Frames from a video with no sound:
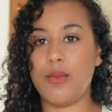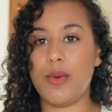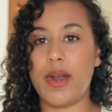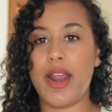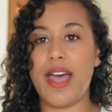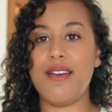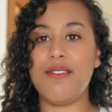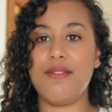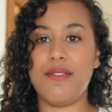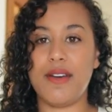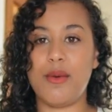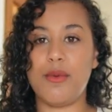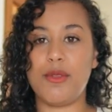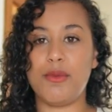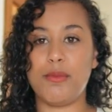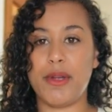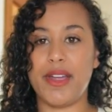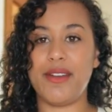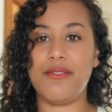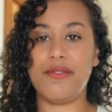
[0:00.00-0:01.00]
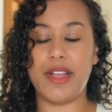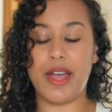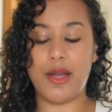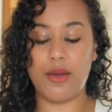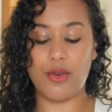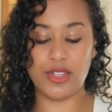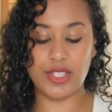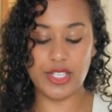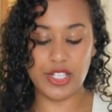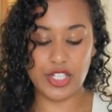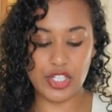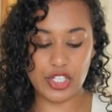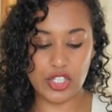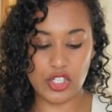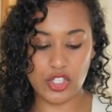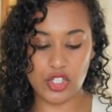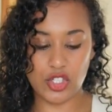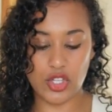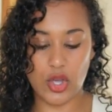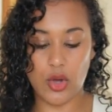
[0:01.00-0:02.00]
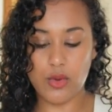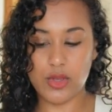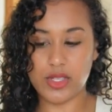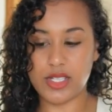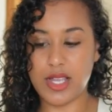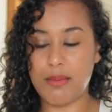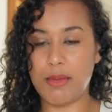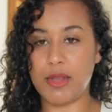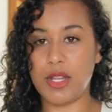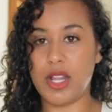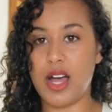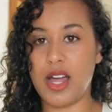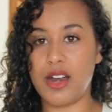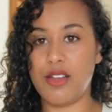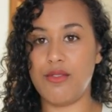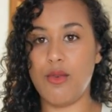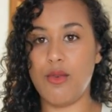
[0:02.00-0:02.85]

what I've found with bread flour is it just soaks up a lot of